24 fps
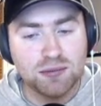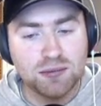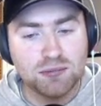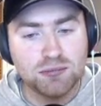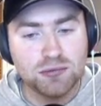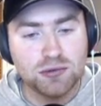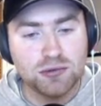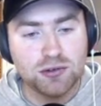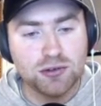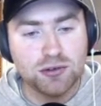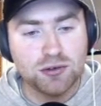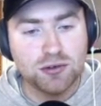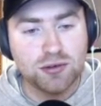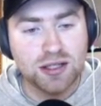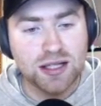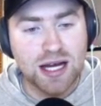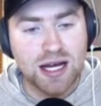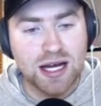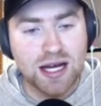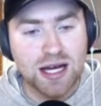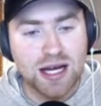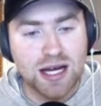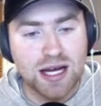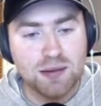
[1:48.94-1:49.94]
doing that,
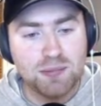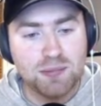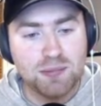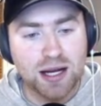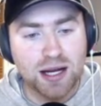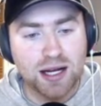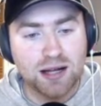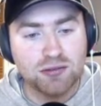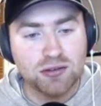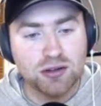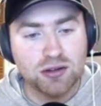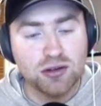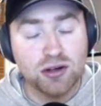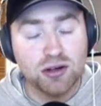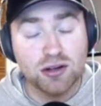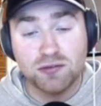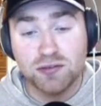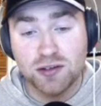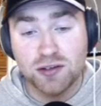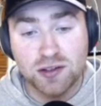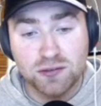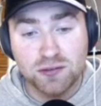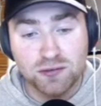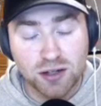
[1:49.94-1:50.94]
and he's now back up to
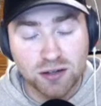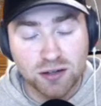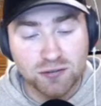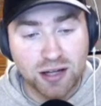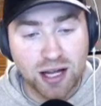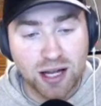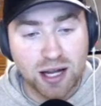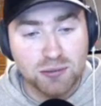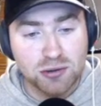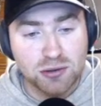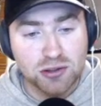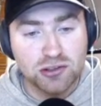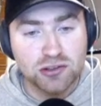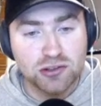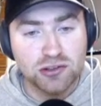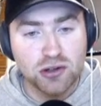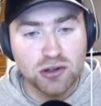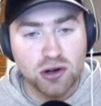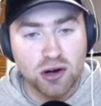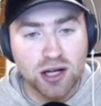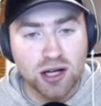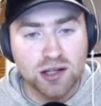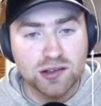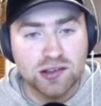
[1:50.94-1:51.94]
955k, which is
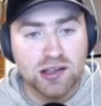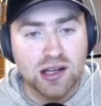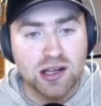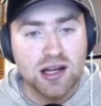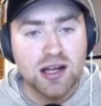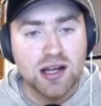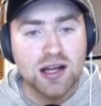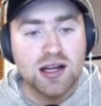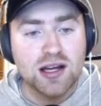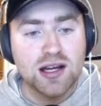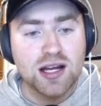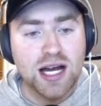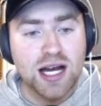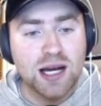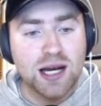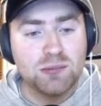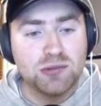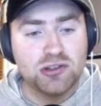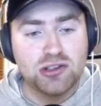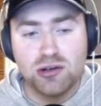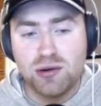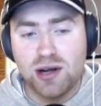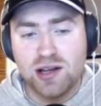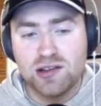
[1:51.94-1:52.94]
nice.
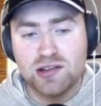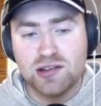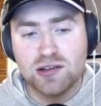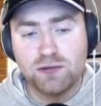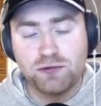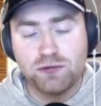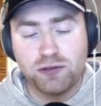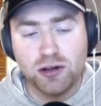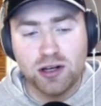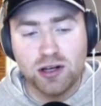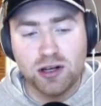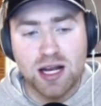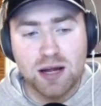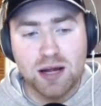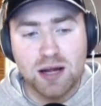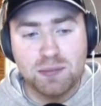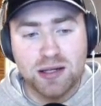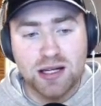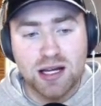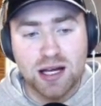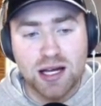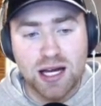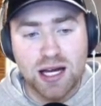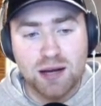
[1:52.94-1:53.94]
Still hasn't followed up
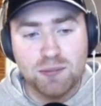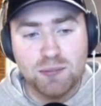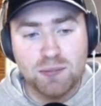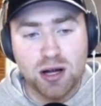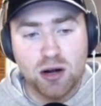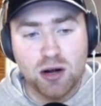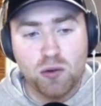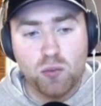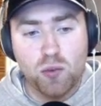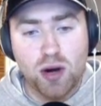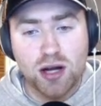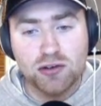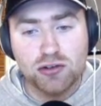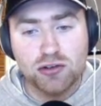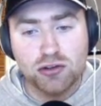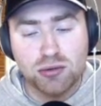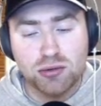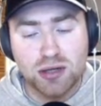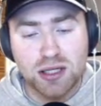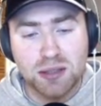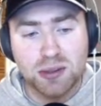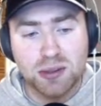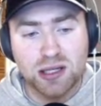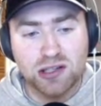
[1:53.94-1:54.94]
a
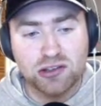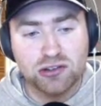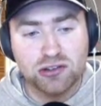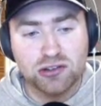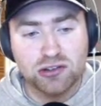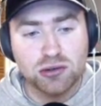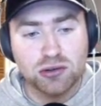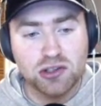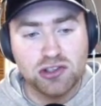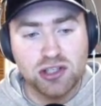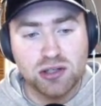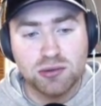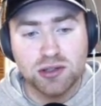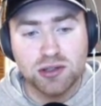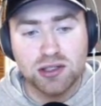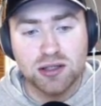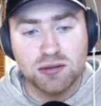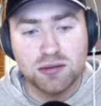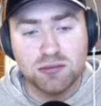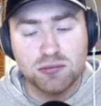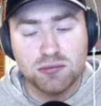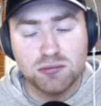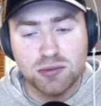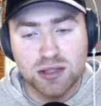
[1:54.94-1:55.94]
120 plus score this year with
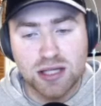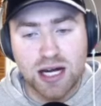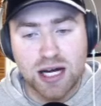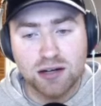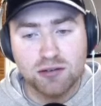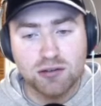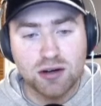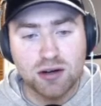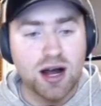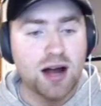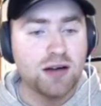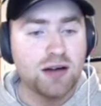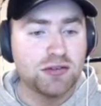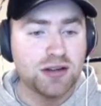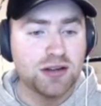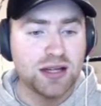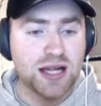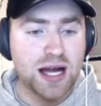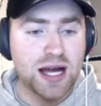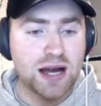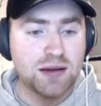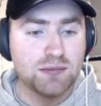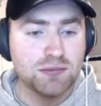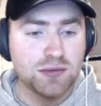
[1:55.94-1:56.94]
a 100 after
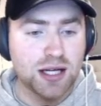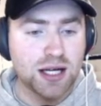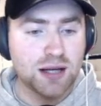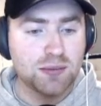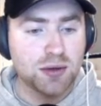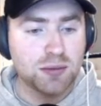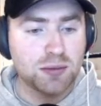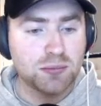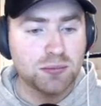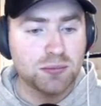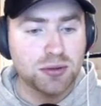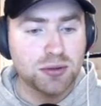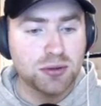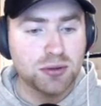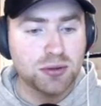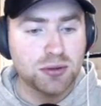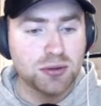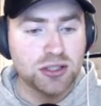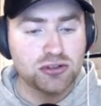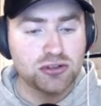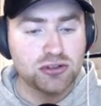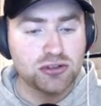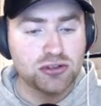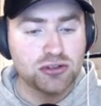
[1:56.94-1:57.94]
that. I'm pretty
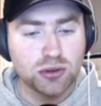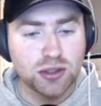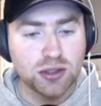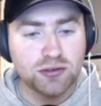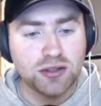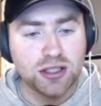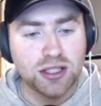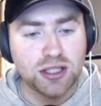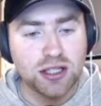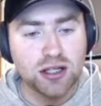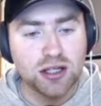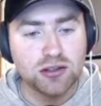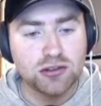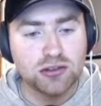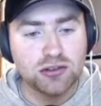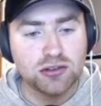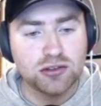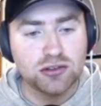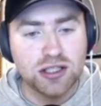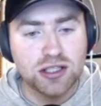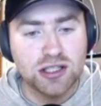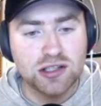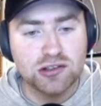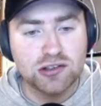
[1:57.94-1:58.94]
sure if we go to
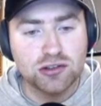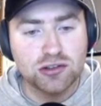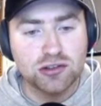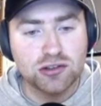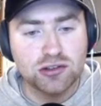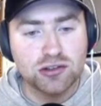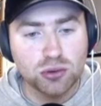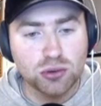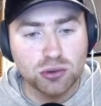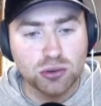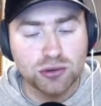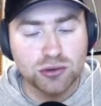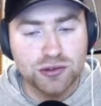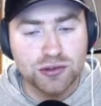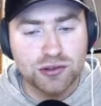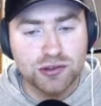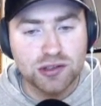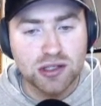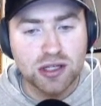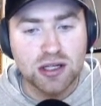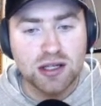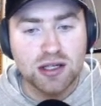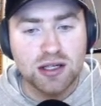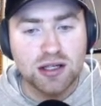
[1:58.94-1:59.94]
his scores,
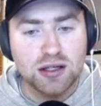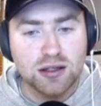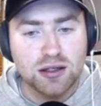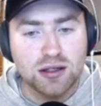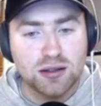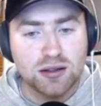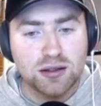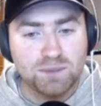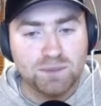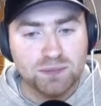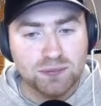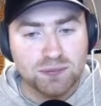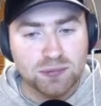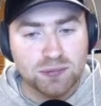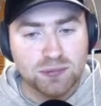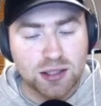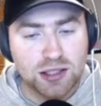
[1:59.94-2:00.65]
he's